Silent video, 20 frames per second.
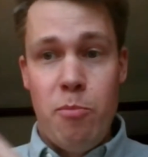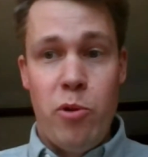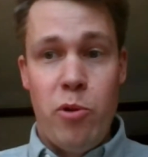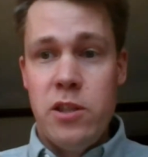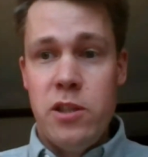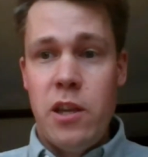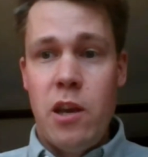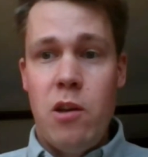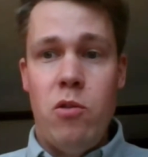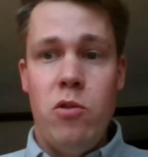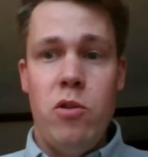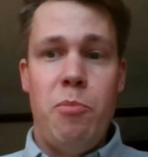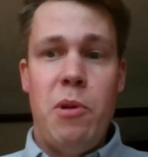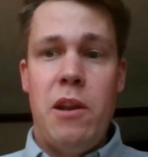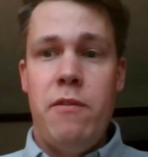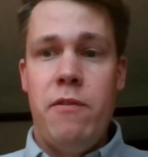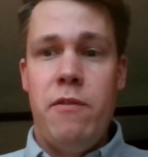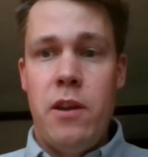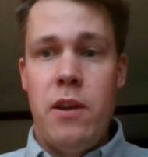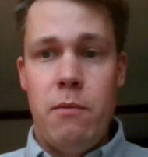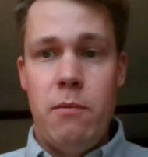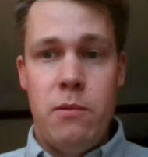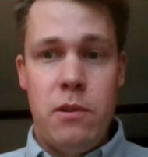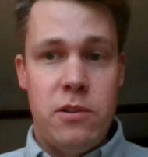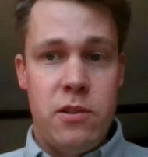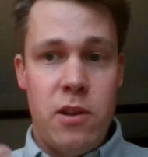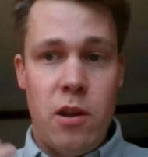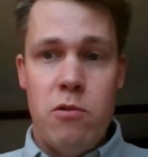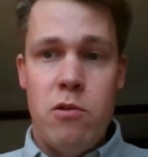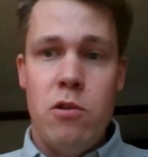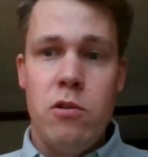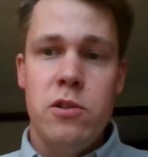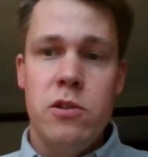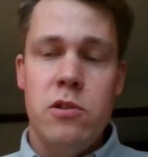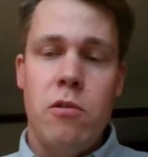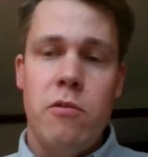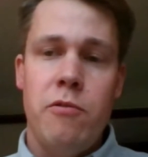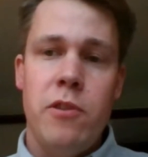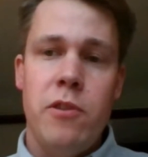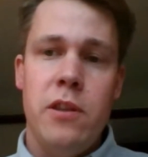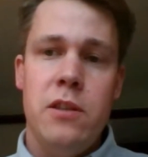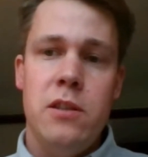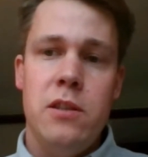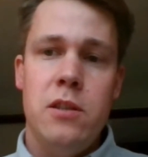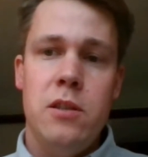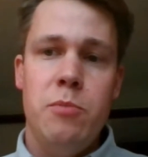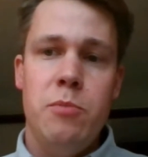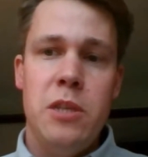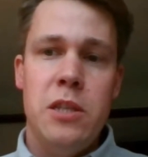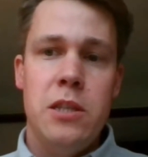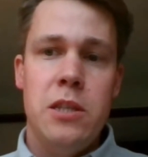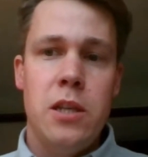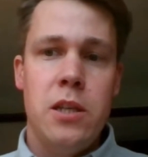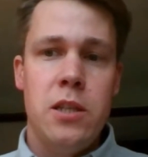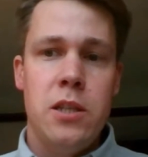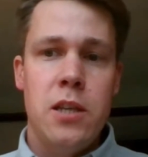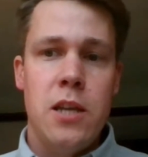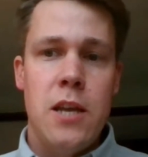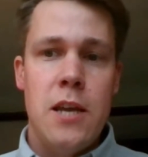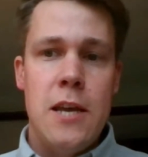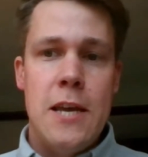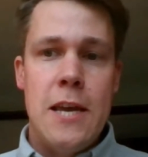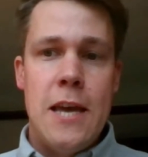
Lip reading: employees get all the benefit. There's no cost to offer this as a business.